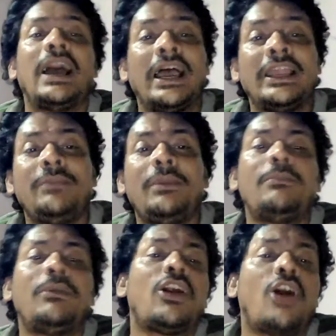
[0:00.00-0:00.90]
I
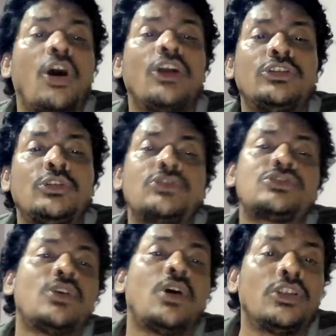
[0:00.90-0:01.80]
remember all those.
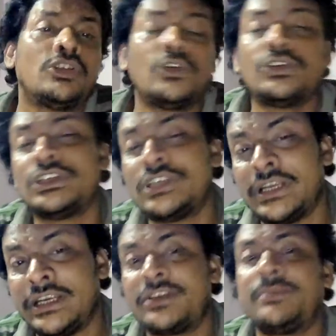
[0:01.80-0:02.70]
So all those is a
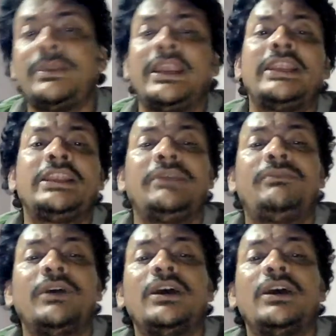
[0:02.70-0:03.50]
determinative.